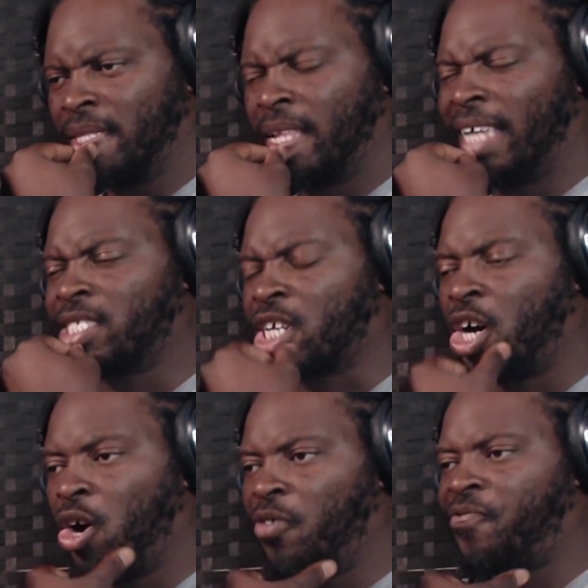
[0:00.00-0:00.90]
That's a
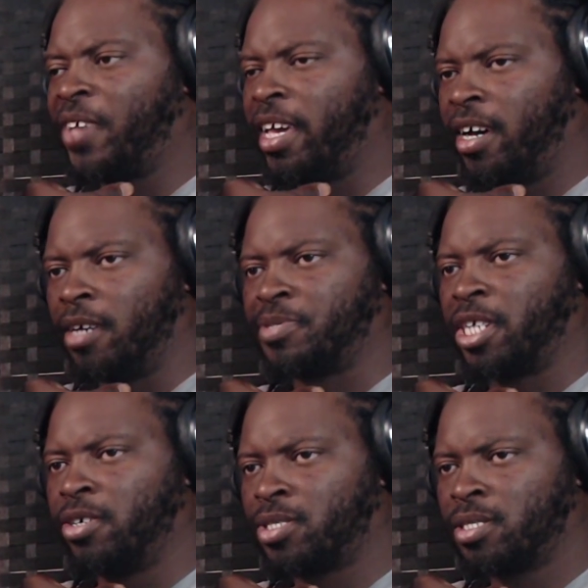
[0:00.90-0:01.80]
cold fit,
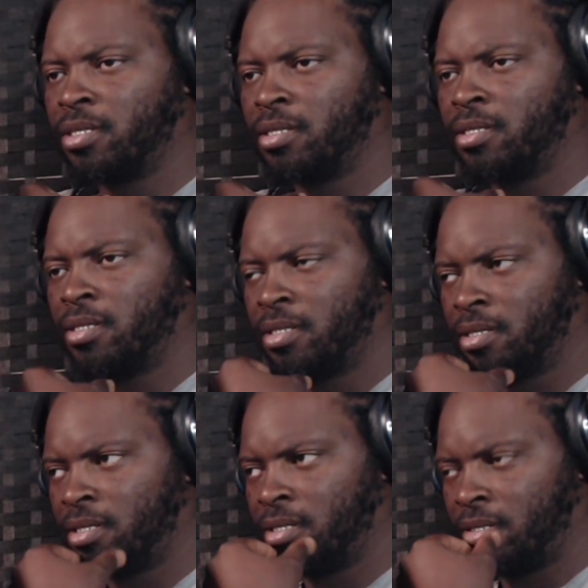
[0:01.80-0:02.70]
Upchurch.
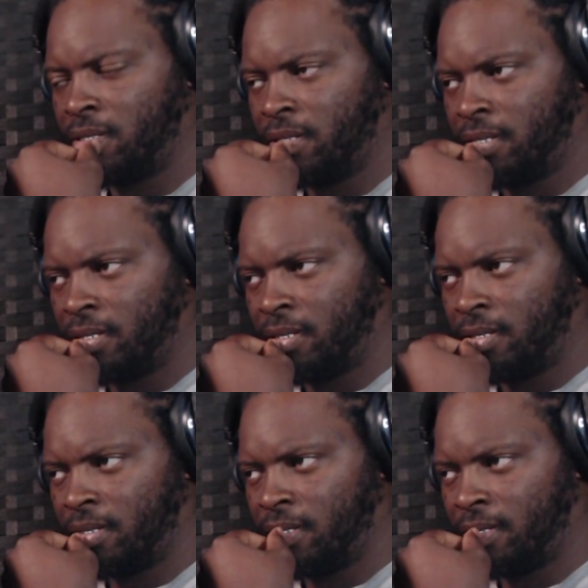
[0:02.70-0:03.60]
Yes, facts, facts.
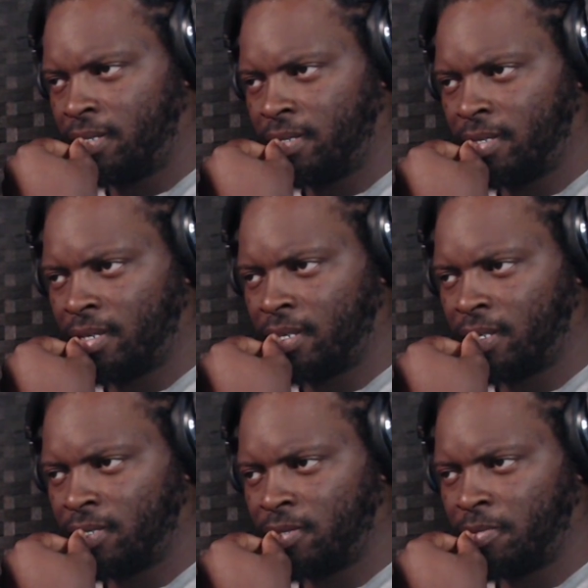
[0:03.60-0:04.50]
We was built
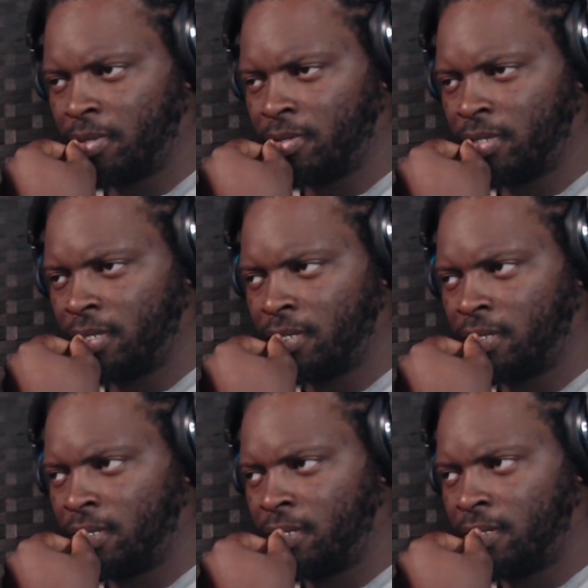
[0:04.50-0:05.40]
like that.
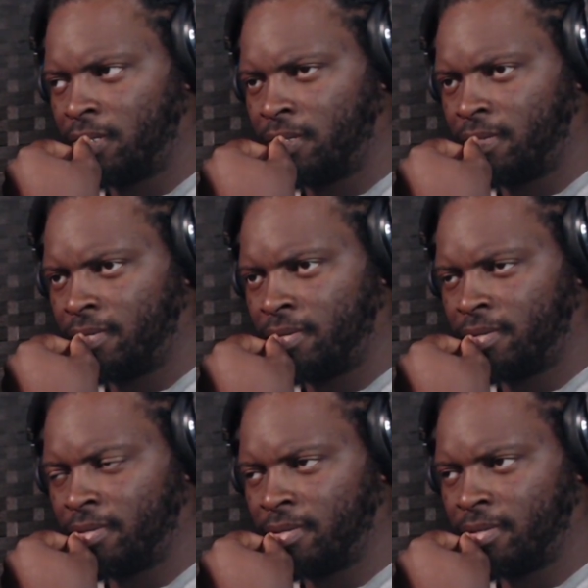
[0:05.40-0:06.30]

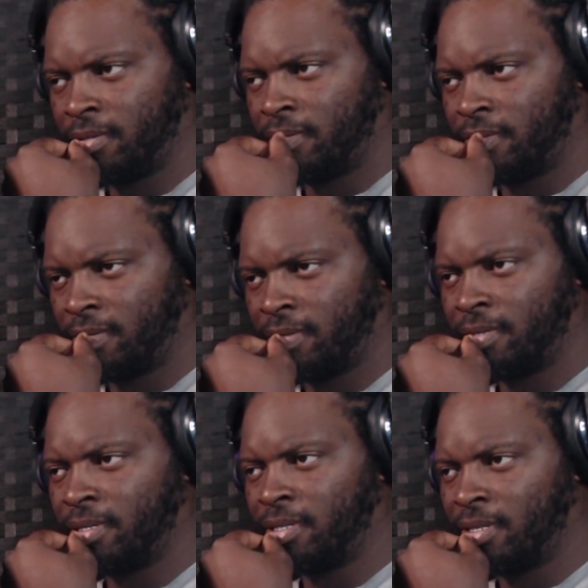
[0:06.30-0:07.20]
We was built like
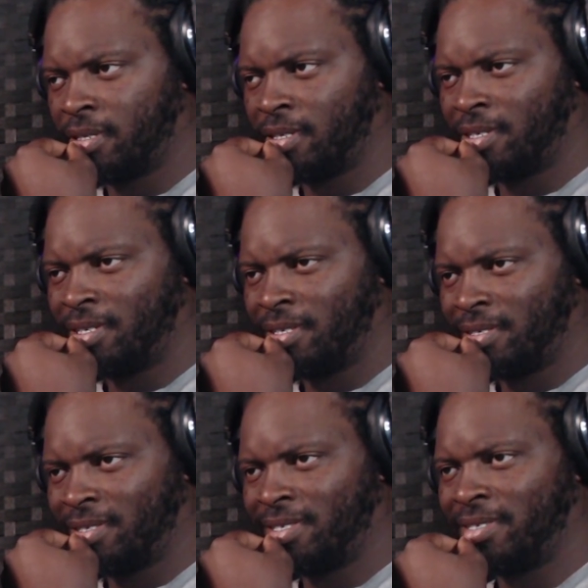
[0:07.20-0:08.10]
that.
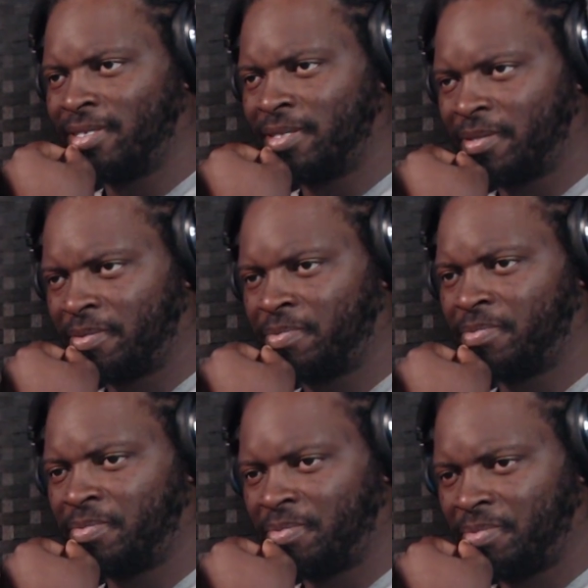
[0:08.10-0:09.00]
We was
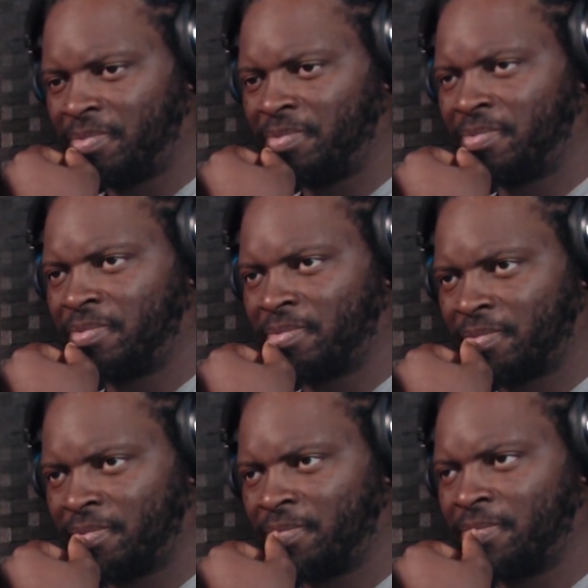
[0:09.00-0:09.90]
built like that.